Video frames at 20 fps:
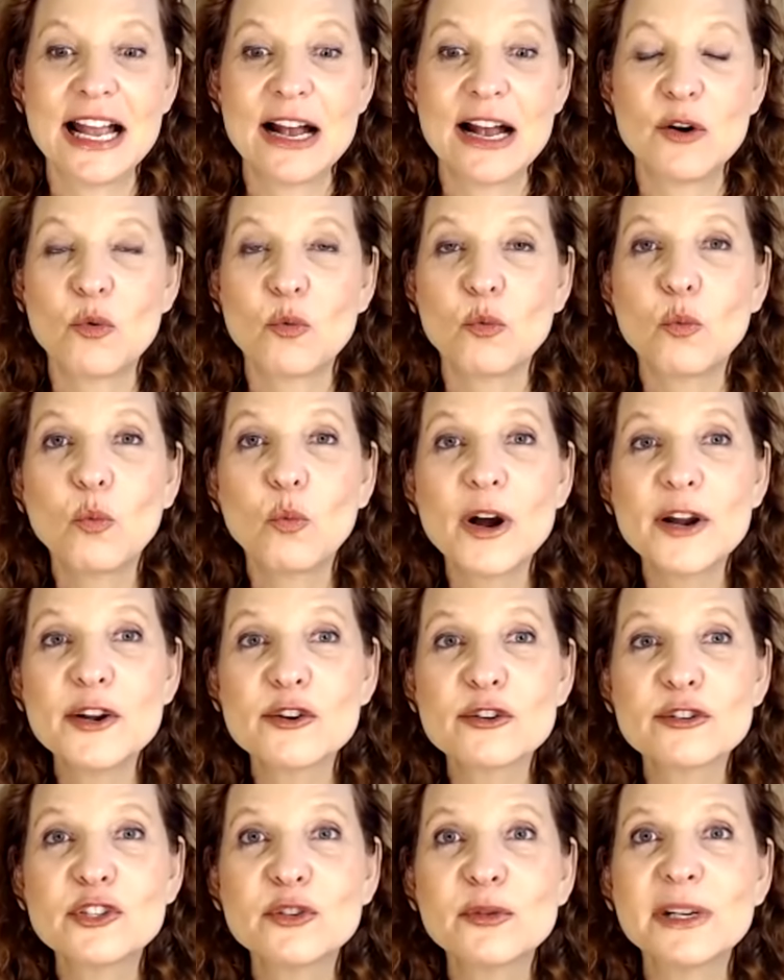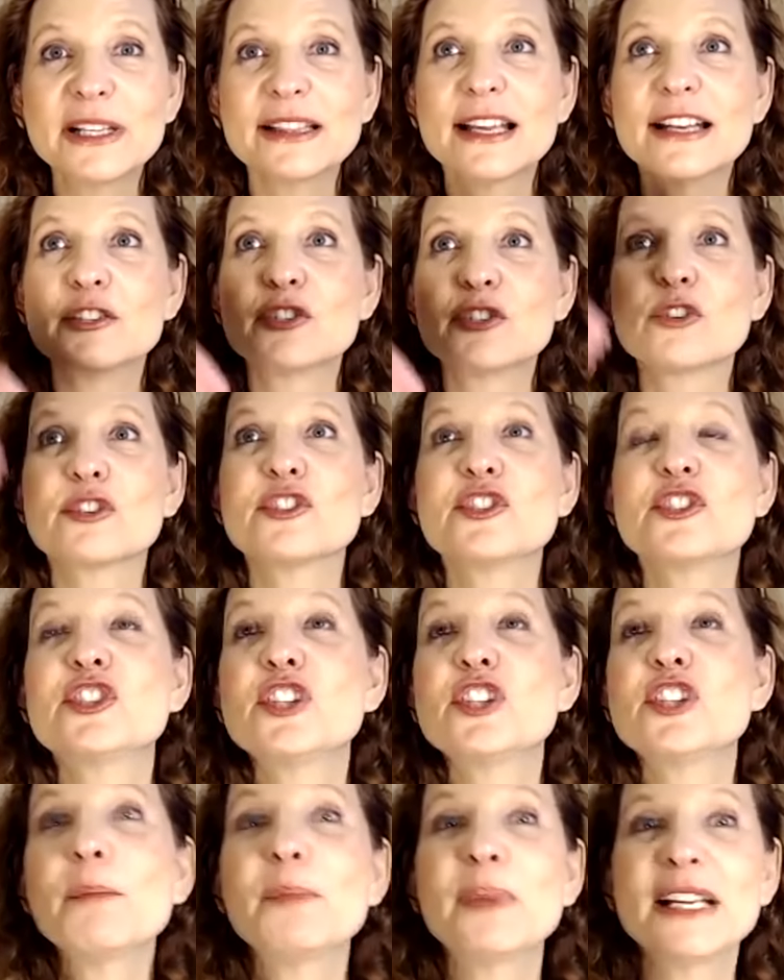What you're doing then is you're
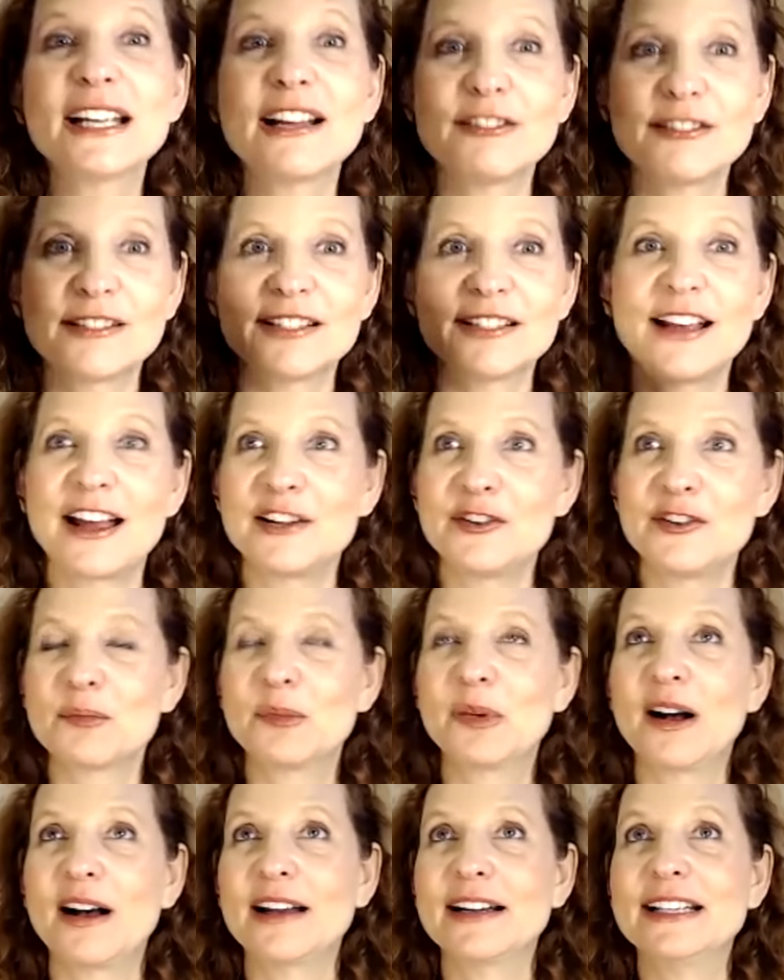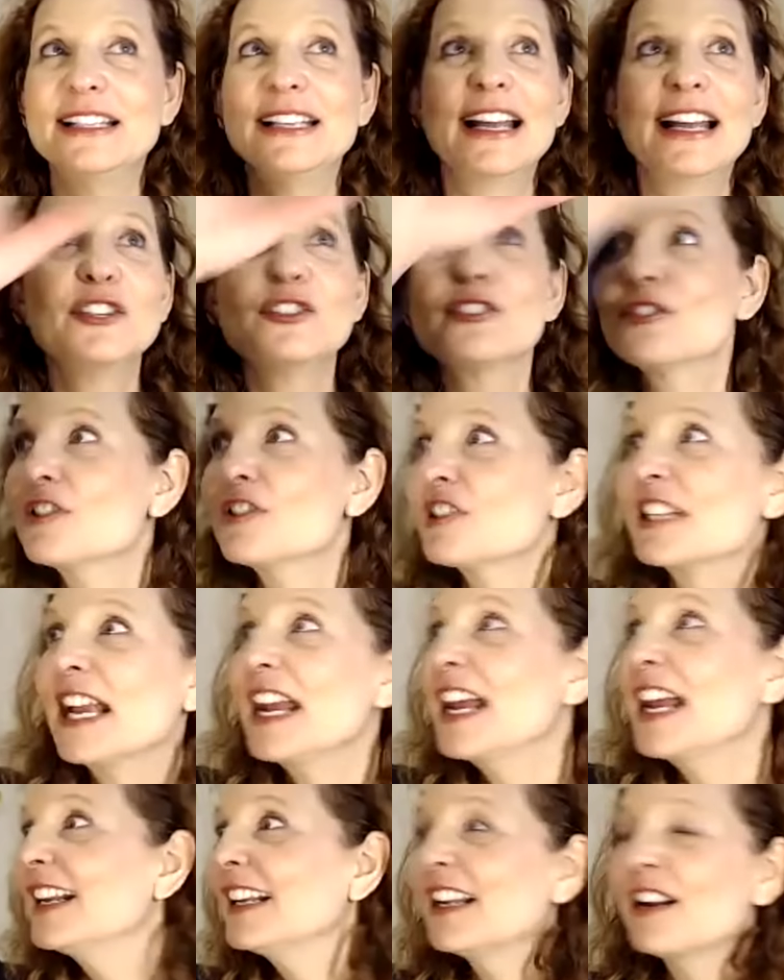jumping outside your body and you're
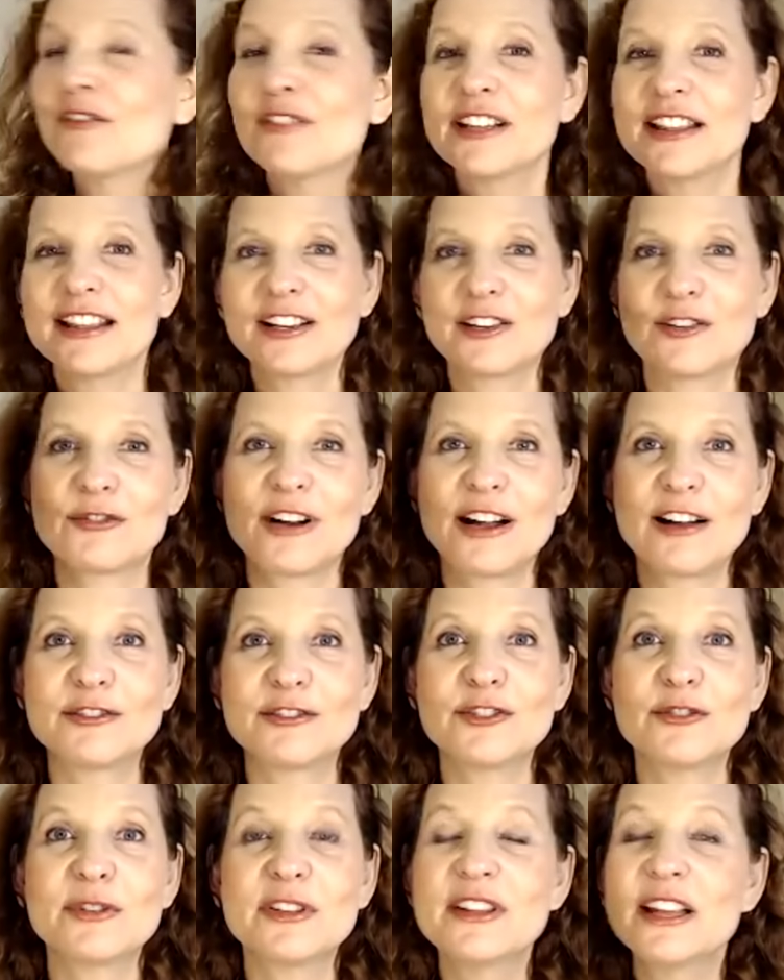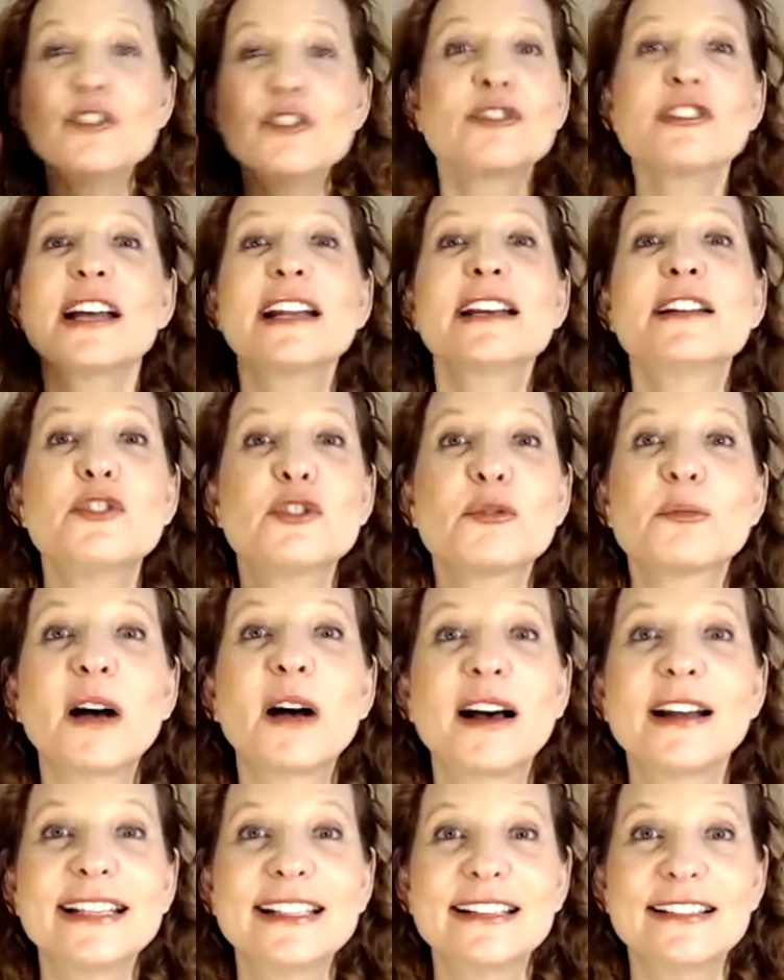scanning everything around you. And then you're not in your
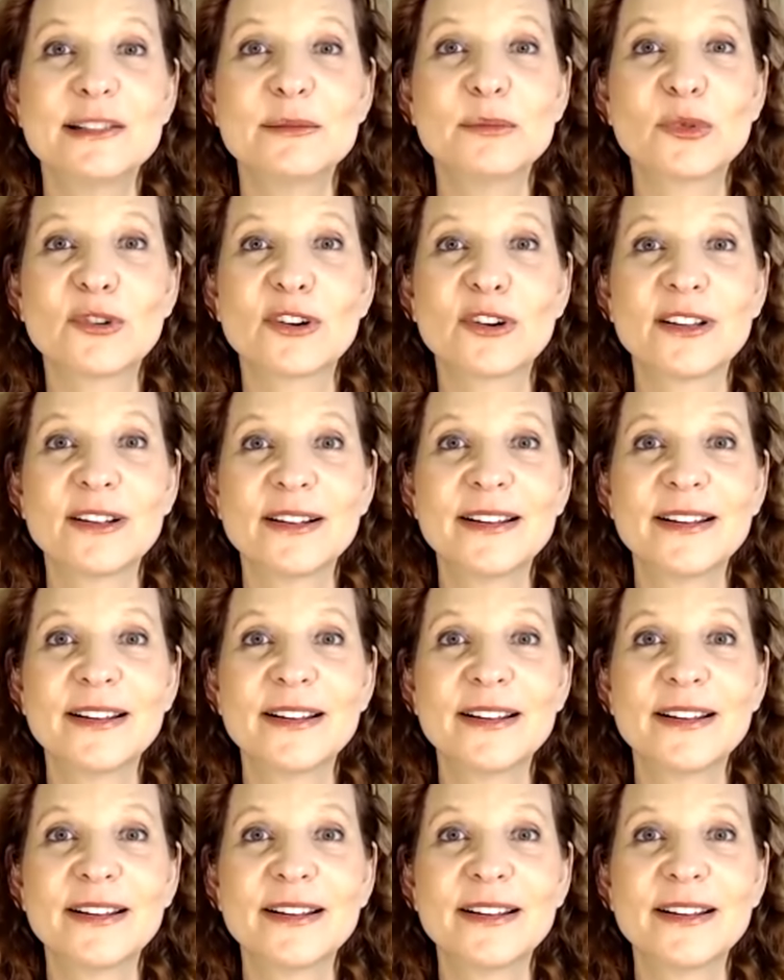body anymore.